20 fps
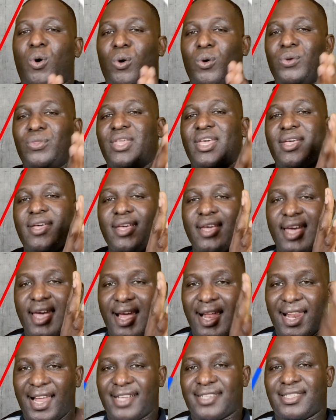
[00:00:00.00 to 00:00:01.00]
all the
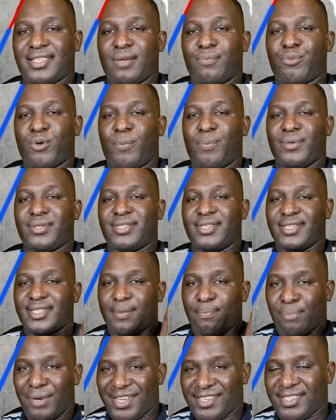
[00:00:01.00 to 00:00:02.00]
elastic properties
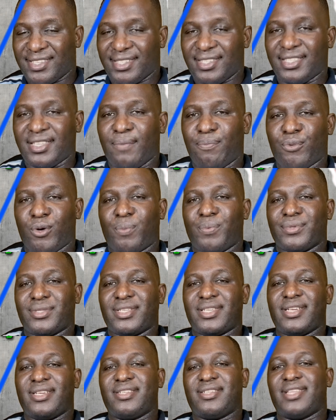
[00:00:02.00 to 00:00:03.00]
the plasticity
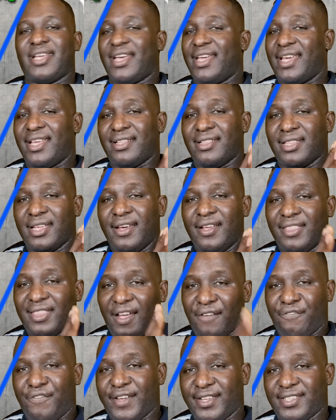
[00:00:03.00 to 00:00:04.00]
properties the
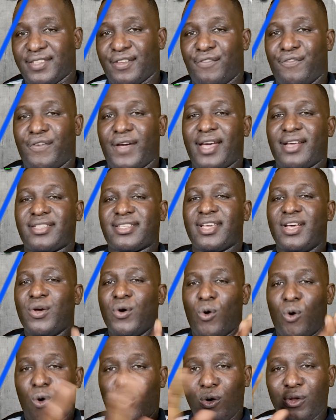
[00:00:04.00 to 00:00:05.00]
interface effect
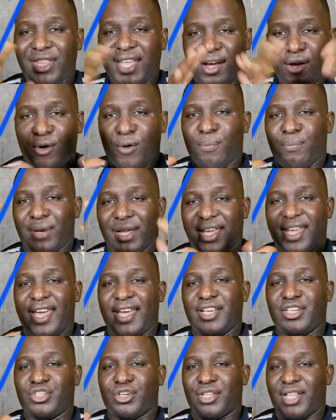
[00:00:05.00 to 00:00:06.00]
all that
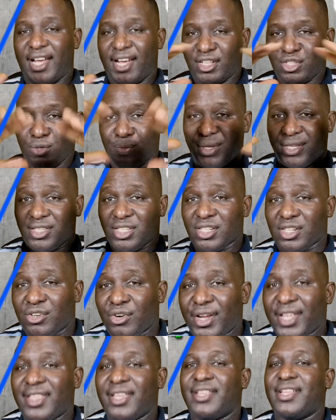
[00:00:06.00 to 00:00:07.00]
complication had to be
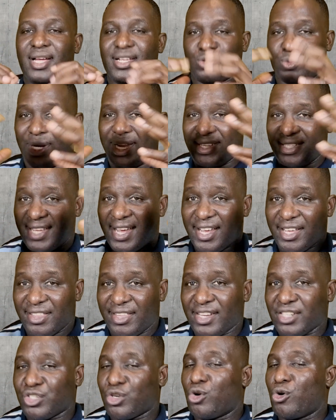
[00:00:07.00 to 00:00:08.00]
integrated as well as the
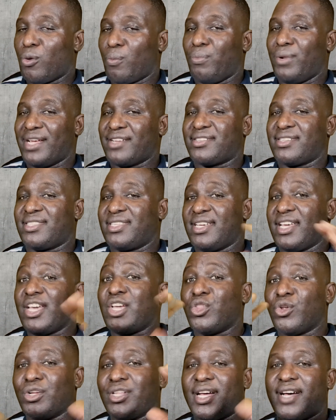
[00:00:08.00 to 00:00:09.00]
architectural complexity
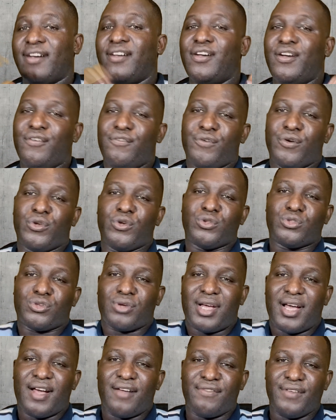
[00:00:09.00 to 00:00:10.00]
in order for you
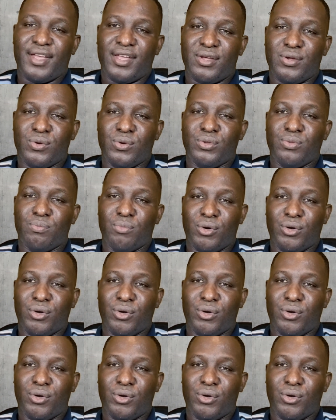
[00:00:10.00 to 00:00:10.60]
to have a good